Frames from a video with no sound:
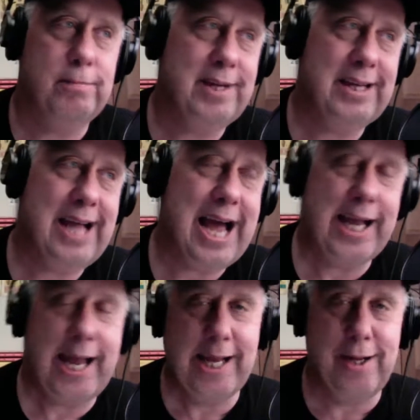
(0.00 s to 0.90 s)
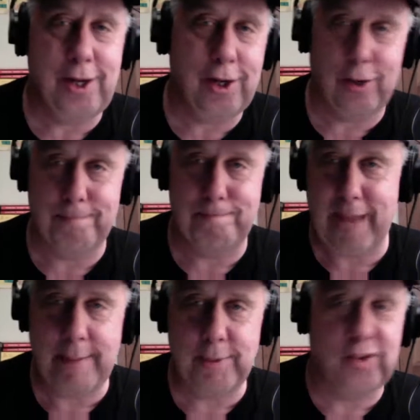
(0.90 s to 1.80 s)
hacking into your
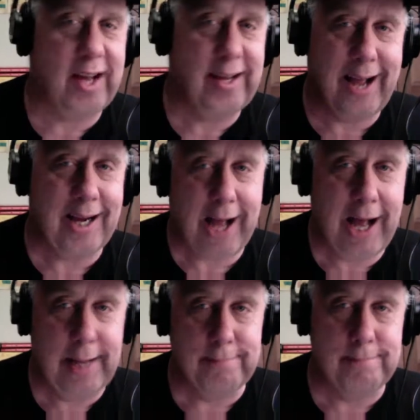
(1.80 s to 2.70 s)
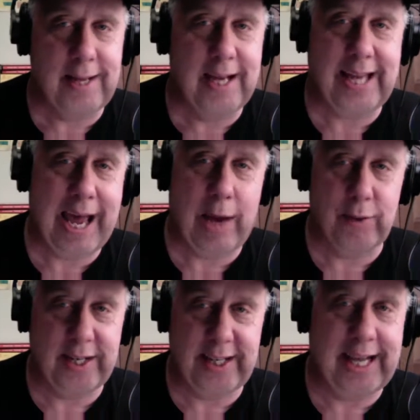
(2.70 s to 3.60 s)
Amazon.com
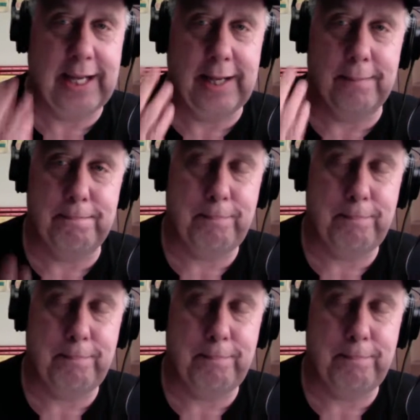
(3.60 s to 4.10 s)
account and getting